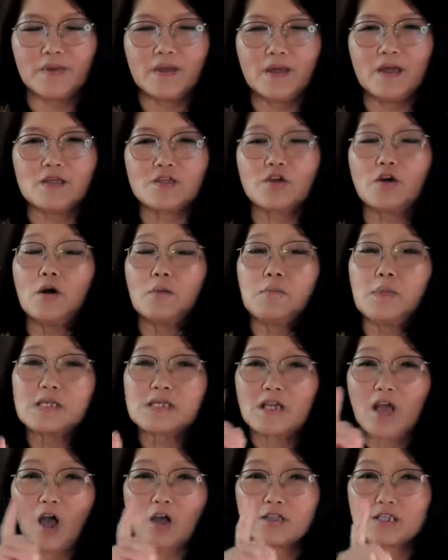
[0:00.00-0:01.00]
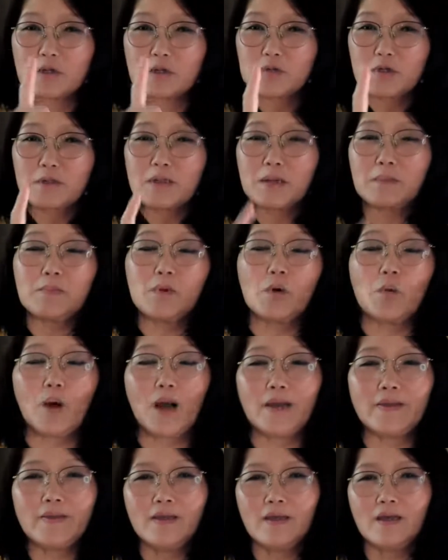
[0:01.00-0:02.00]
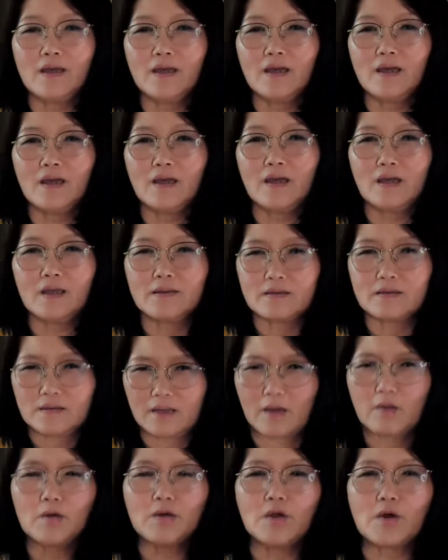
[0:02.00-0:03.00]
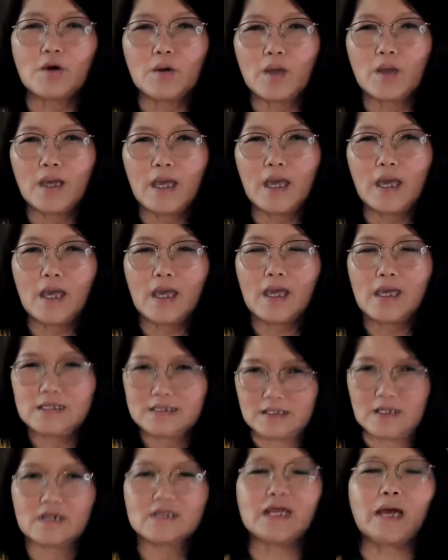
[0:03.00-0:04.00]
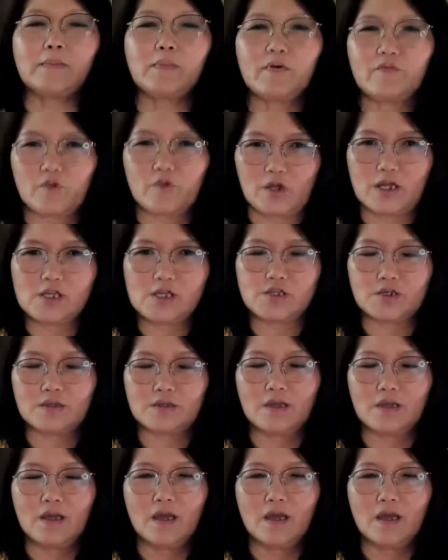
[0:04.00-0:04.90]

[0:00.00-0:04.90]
So misconception number one, Taekwondo is a type of religion.